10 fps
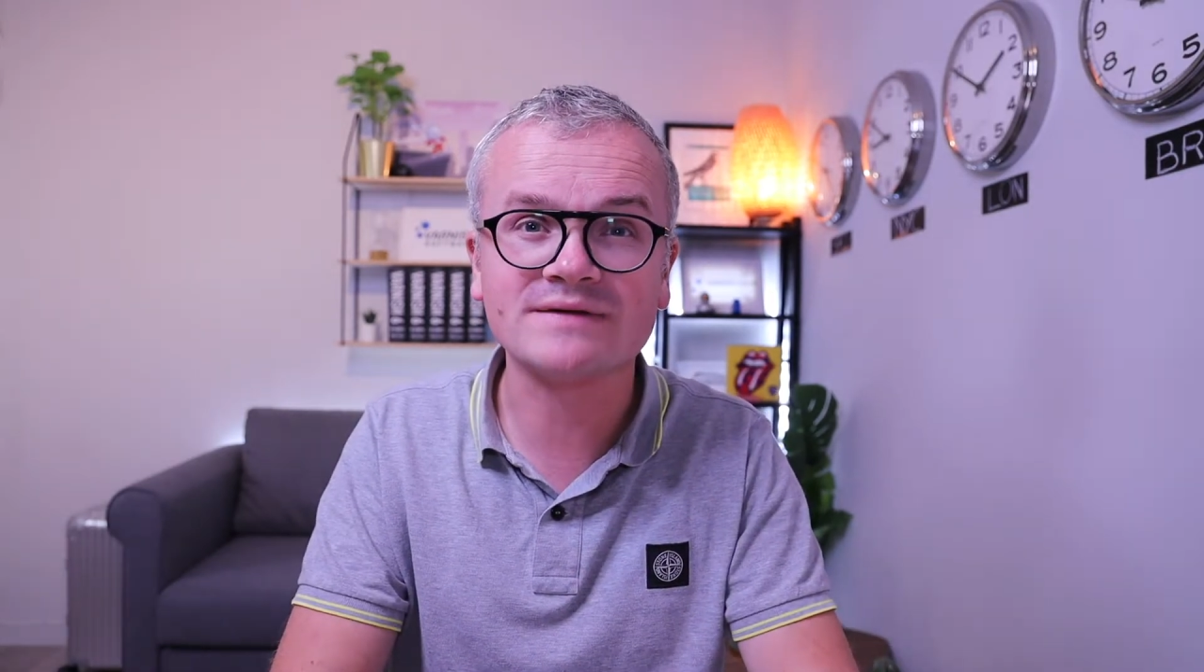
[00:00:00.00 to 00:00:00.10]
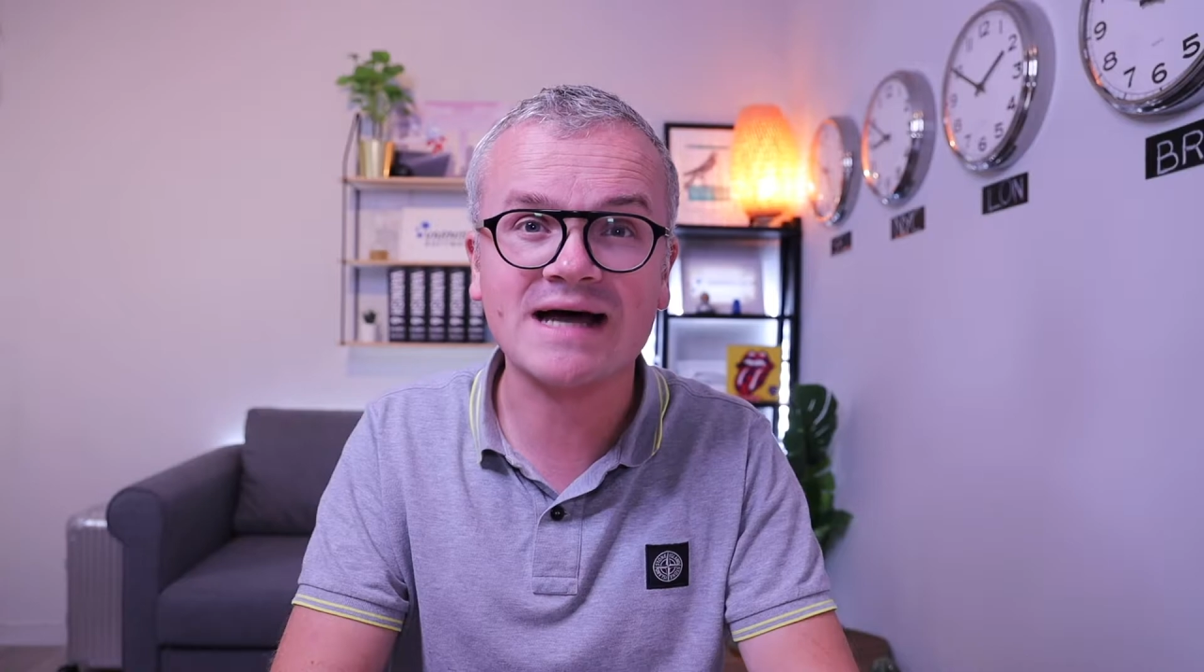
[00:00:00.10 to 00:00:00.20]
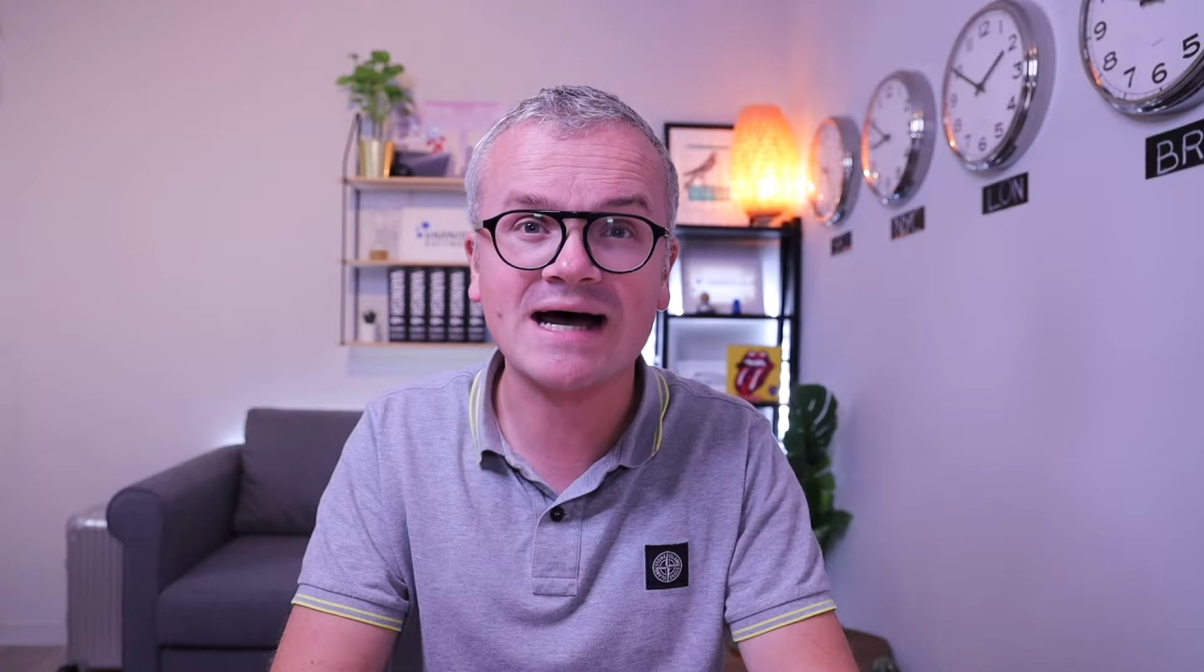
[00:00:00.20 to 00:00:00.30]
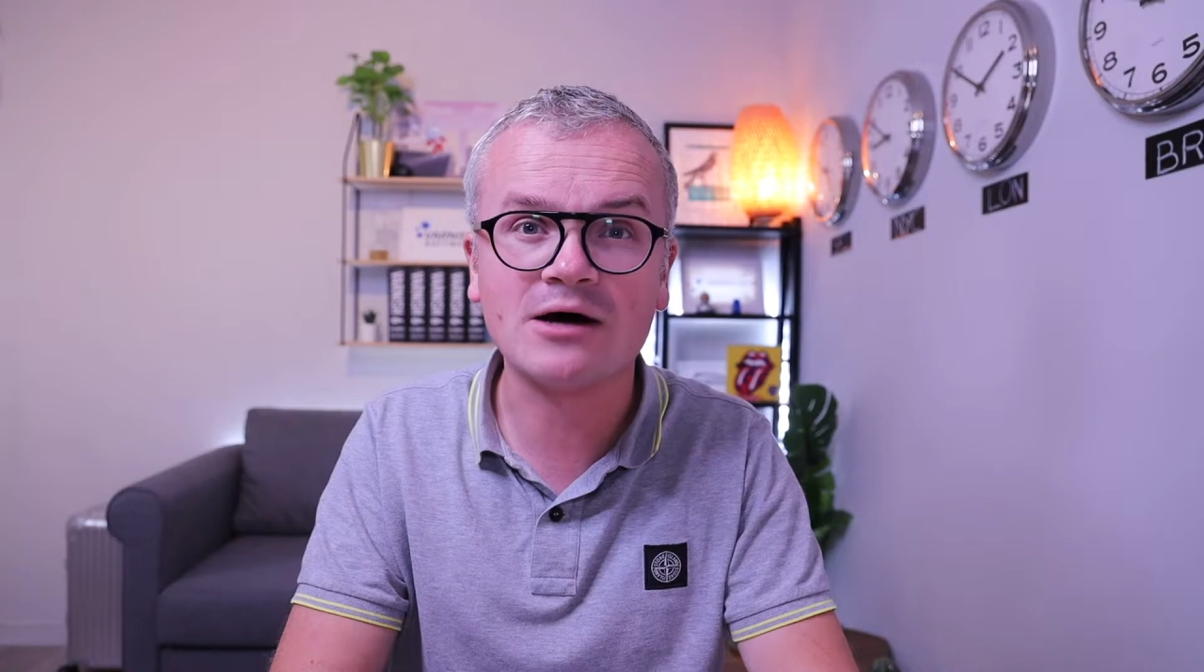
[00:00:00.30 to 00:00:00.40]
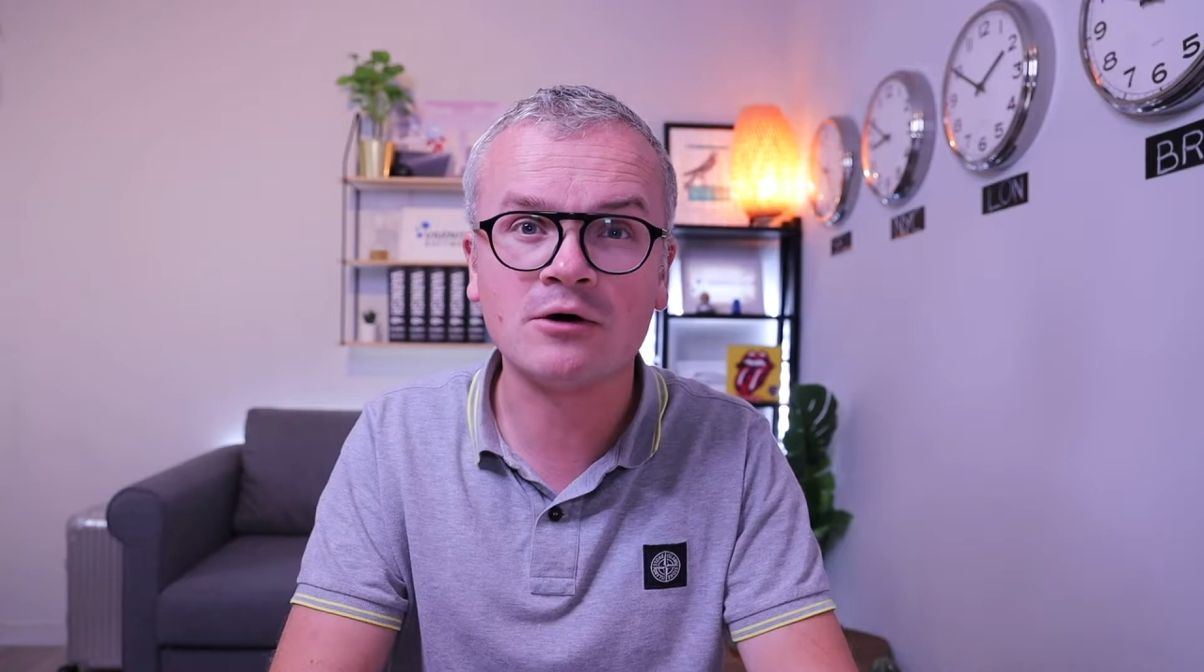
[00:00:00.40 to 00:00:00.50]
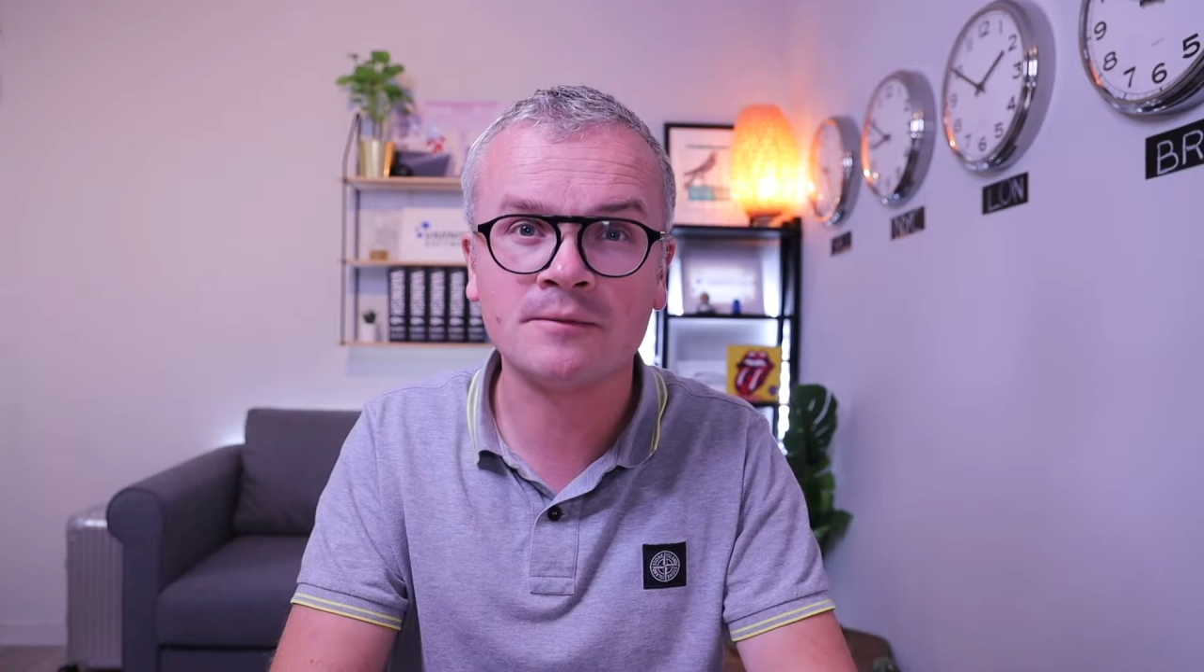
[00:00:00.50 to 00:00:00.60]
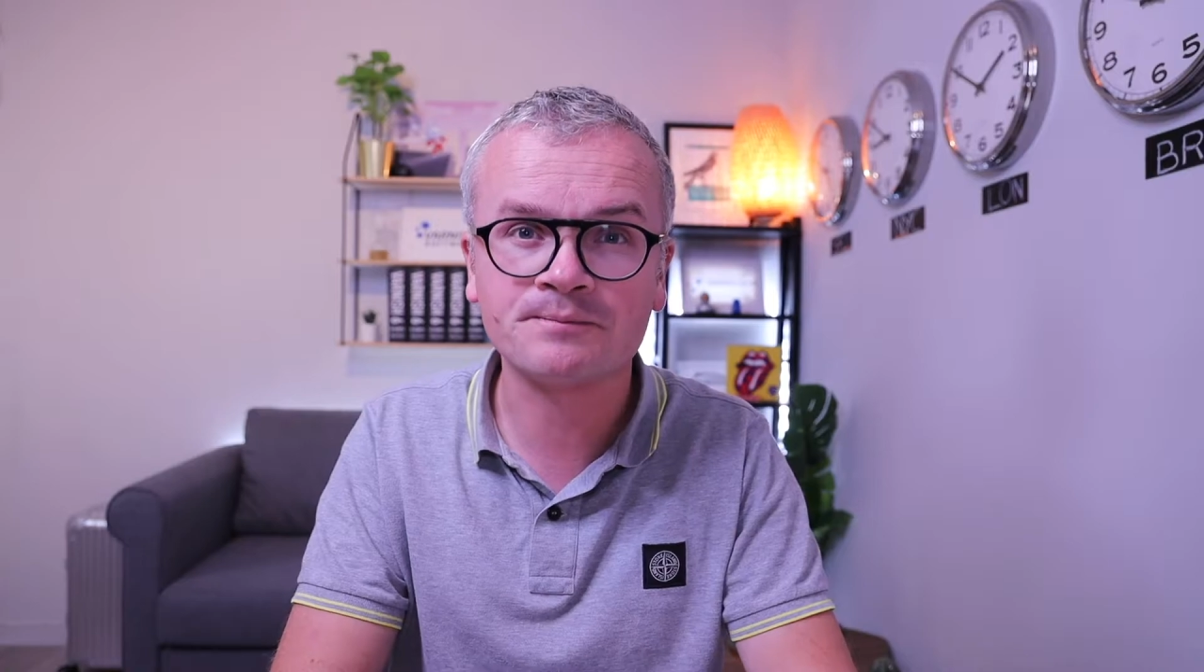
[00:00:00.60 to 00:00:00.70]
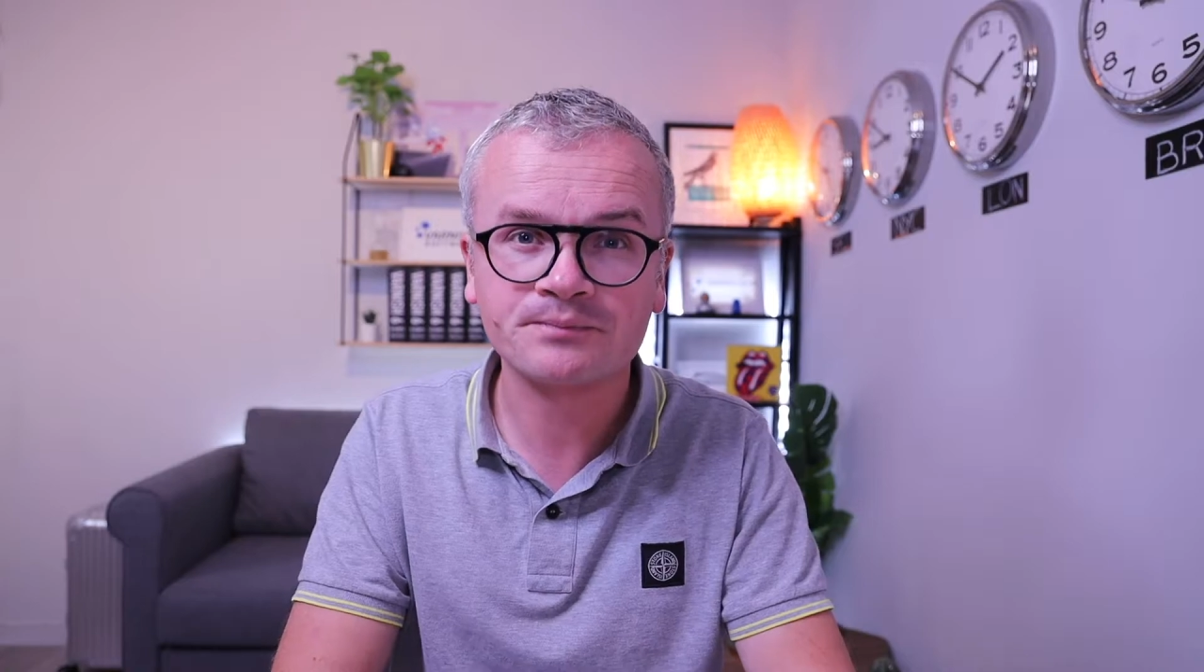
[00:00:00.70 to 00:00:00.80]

the how.